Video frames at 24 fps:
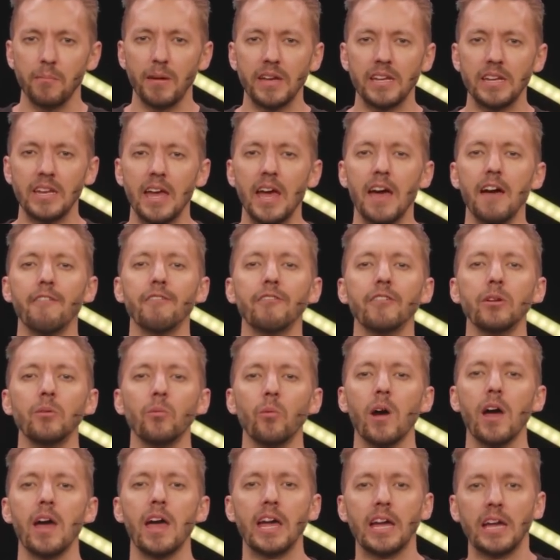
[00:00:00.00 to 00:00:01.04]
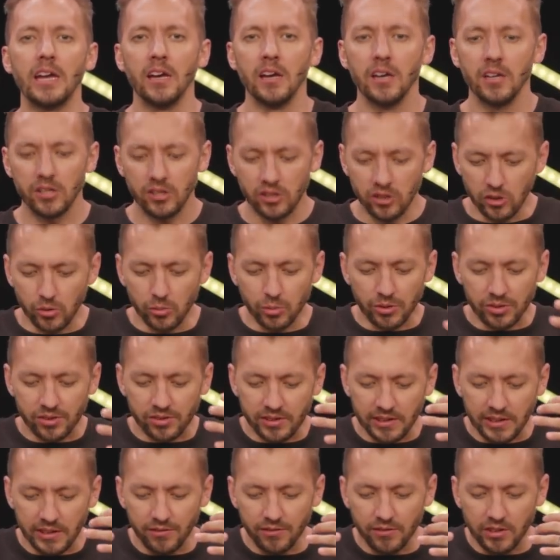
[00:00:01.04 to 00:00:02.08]
May in every way you
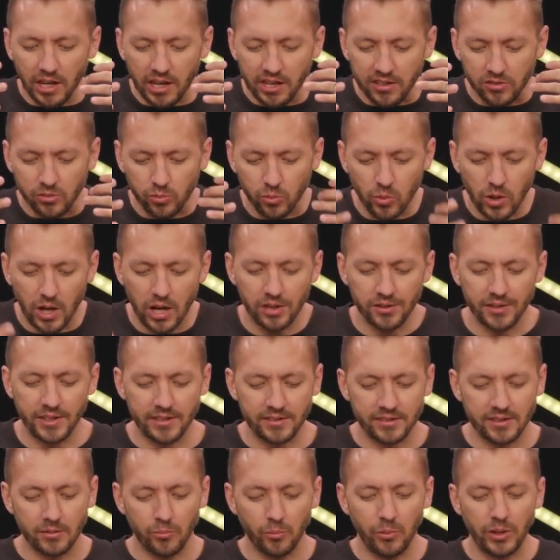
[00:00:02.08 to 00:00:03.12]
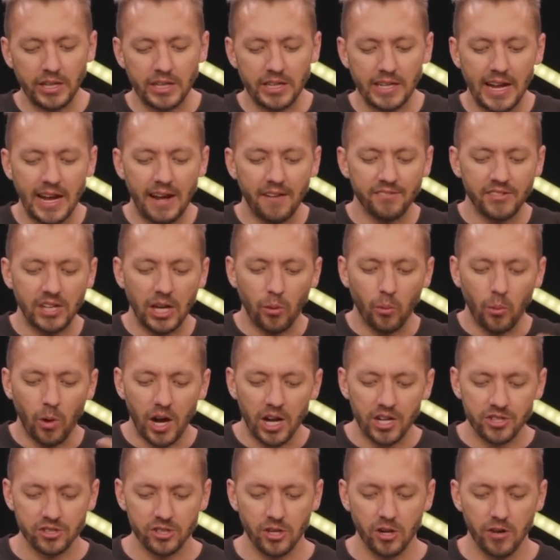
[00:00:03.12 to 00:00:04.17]
receive God's wellness, and we can have that
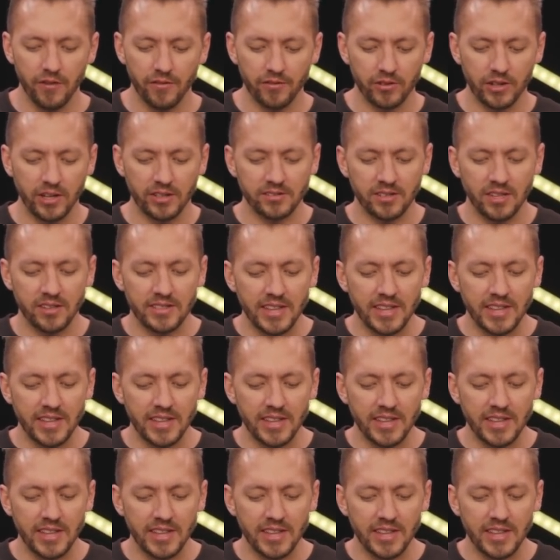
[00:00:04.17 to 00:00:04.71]
wash over us.